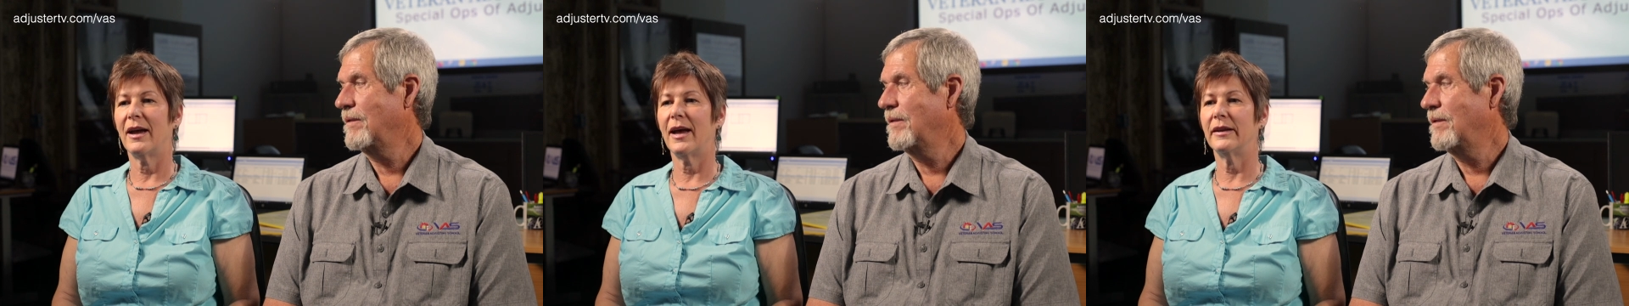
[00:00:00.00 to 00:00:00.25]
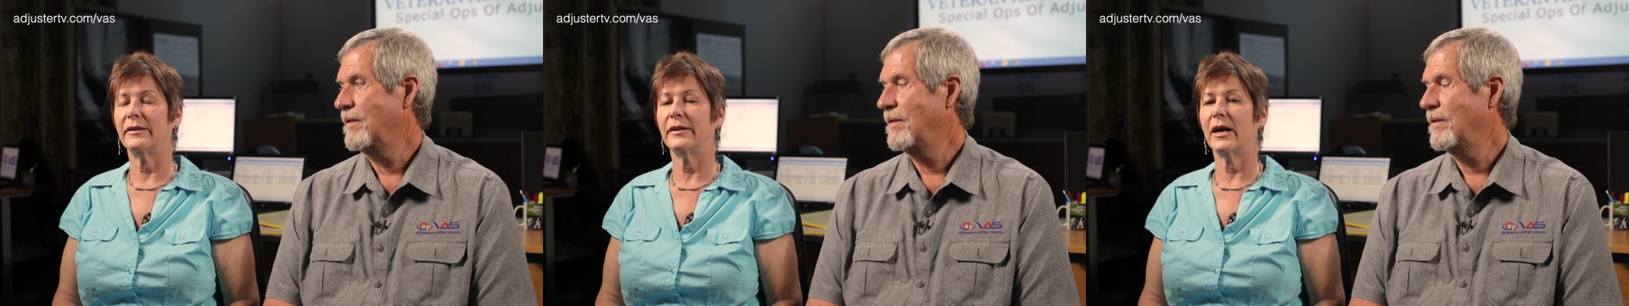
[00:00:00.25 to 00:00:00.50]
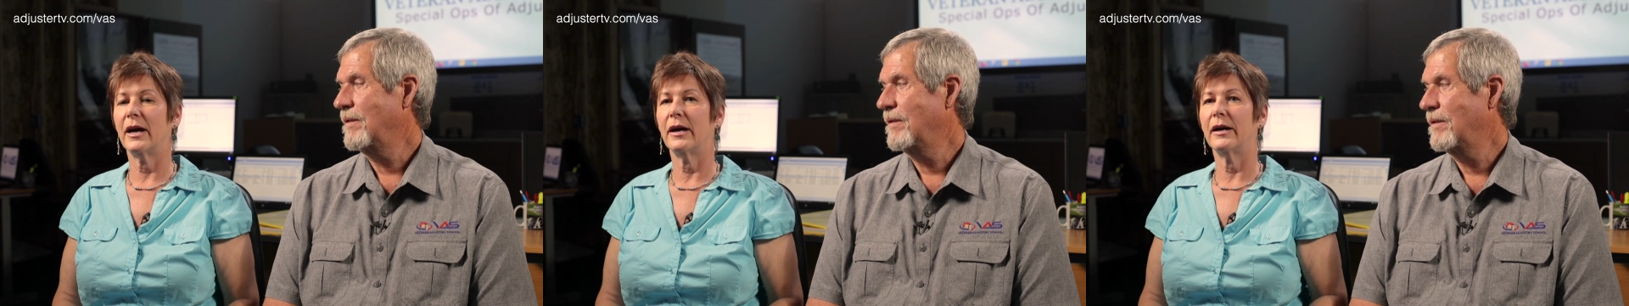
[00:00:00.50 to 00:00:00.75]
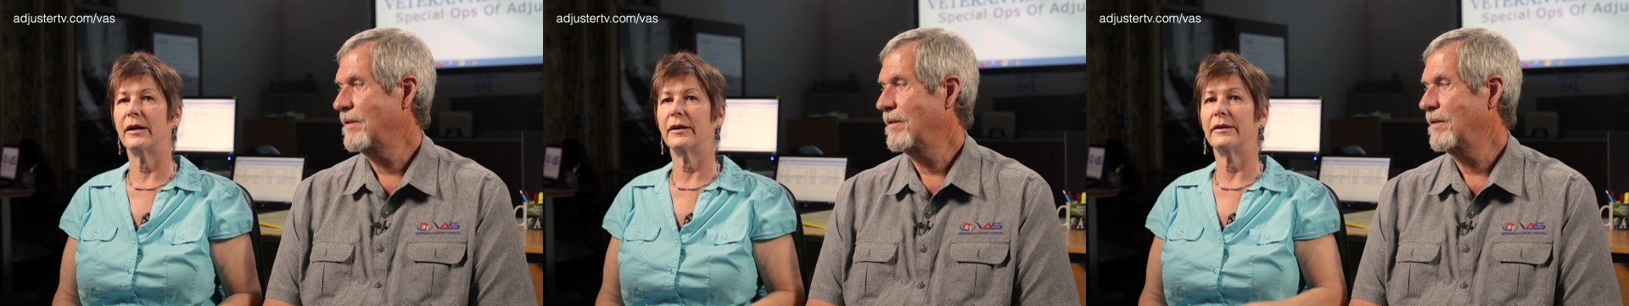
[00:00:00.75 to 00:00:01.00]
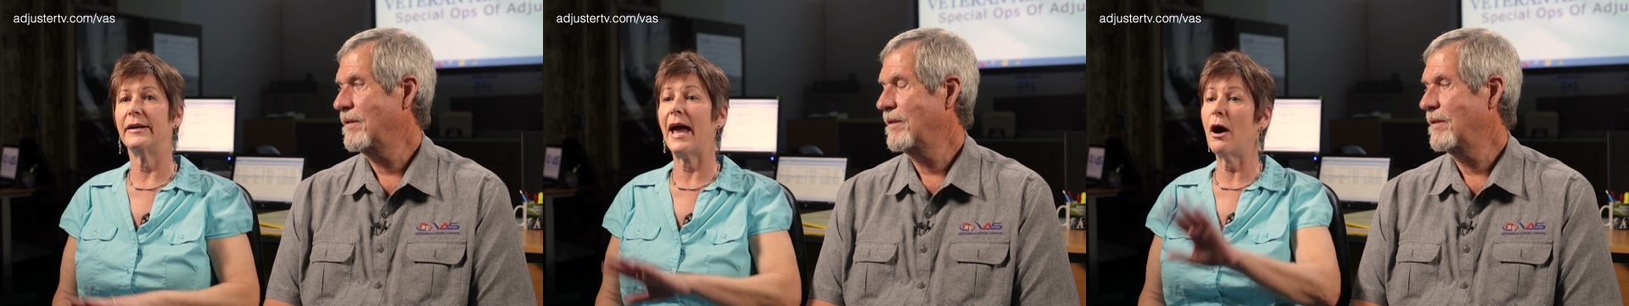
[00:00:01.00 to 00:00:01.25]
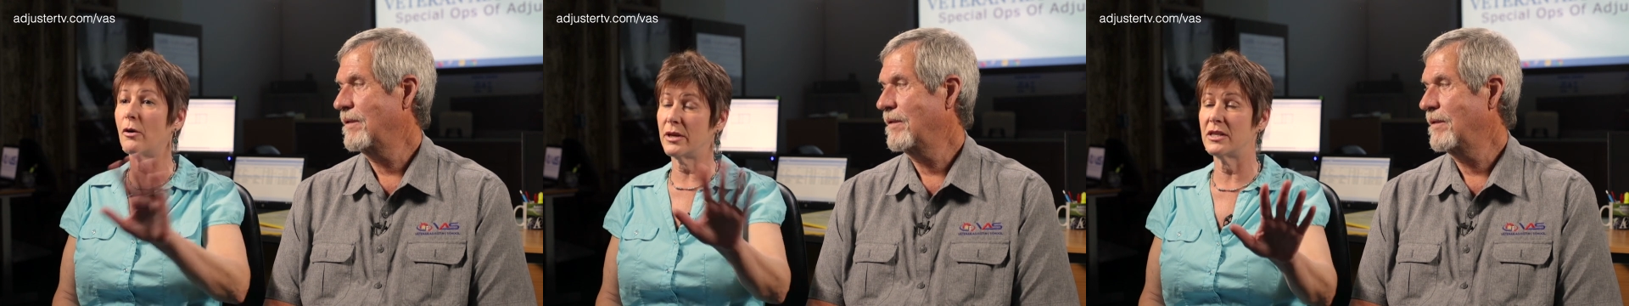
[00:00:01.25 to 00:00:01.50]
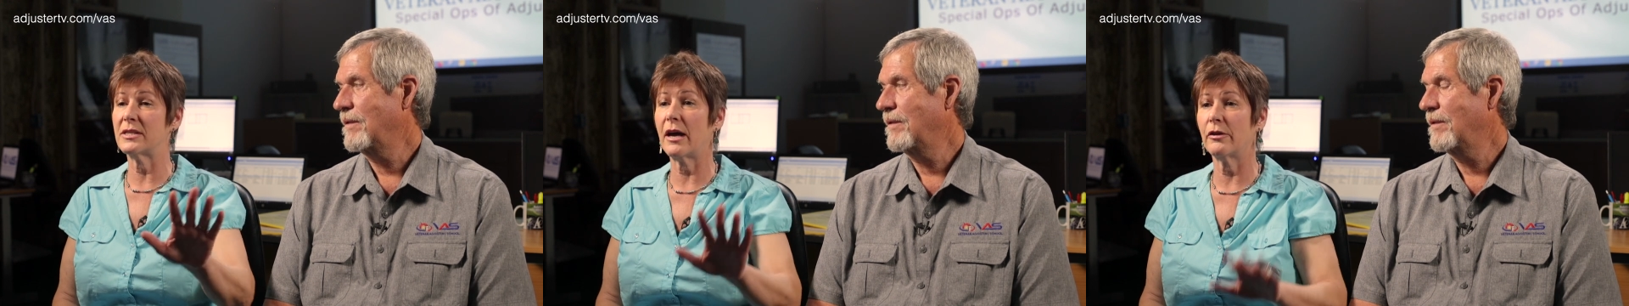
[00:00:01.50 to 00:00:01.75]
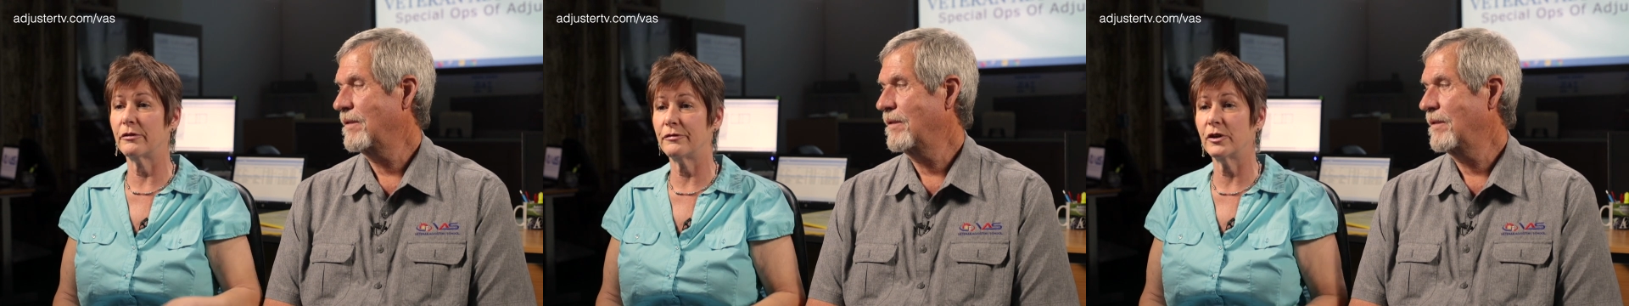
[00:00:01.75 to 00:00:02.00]
Speaker 1: And uh, now he's
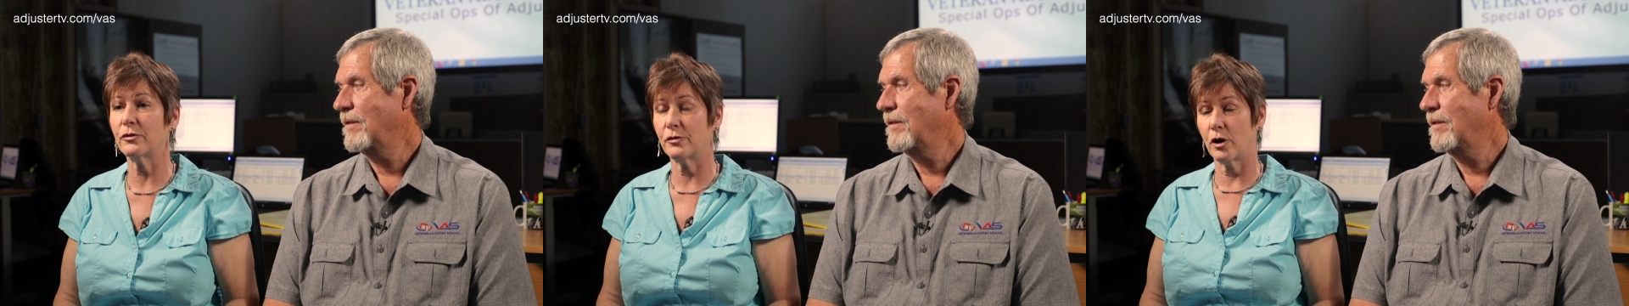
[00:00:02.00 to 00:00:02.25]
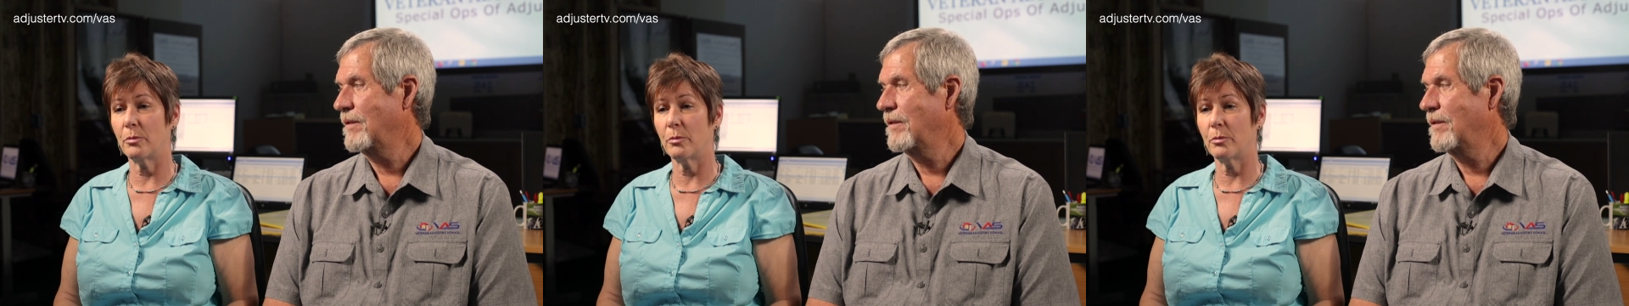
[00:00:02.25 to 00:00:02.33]
out in the field for